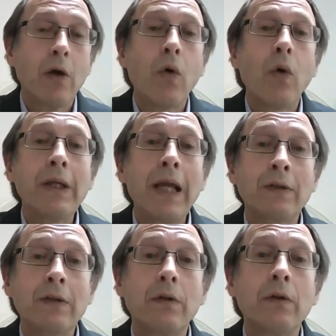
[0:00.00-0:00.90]
or he
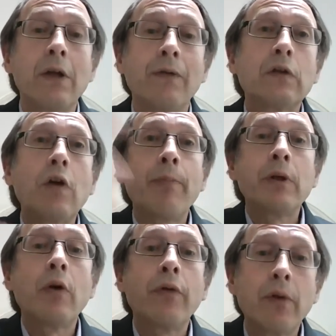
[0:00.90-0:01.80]
has to, if he's
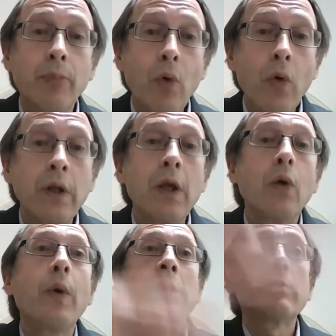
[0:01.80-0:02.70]
copying off the board,
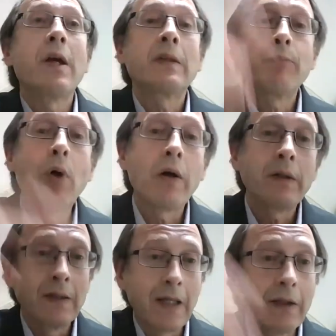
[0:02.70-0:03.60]
where's my spot
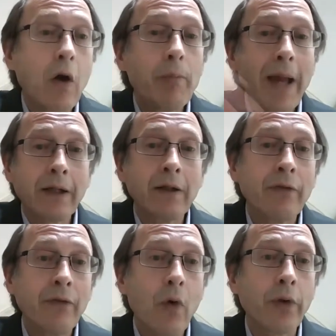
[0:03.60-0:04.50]
as I go back and
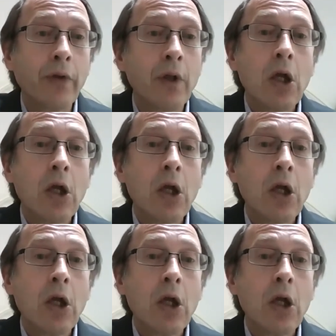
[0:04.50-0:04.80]
forth,